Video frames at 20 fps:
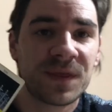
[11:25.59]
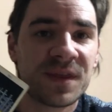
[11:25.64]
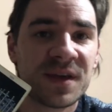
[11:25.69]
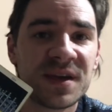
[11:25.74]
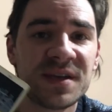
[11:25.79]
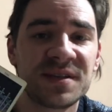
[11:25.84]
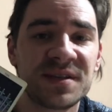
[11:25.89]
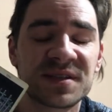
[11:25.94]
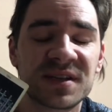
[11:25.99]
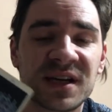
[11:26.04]

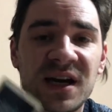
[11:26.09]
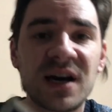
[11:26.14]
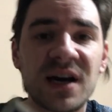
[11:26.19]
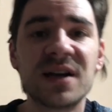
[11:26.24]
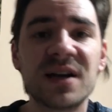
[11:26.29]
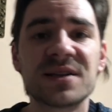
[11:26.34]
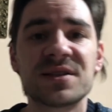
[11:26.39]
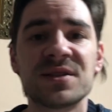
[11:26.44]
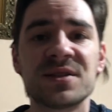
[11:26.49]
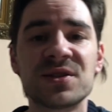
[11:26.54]
these
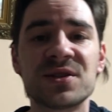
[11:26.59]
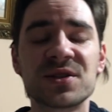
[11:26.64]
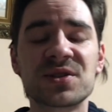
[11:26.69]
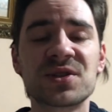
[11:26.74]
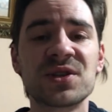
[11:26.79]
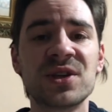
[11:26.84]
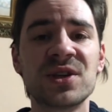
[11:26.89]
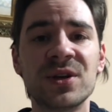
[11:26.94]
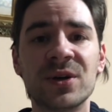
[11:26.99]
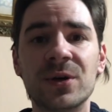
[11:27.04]
cards is
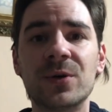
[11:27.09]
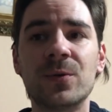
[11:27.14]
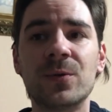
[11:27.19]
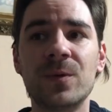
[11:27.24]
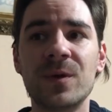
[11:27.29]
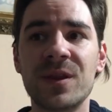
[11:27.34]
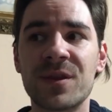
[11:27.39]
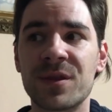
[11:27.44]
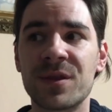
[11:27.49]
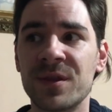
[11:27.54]
just go
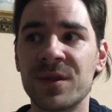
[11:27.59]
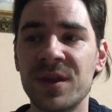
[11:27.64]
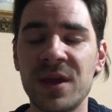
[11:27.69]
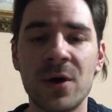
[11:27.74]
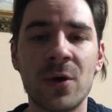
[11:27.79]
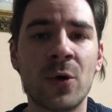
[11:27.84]
with the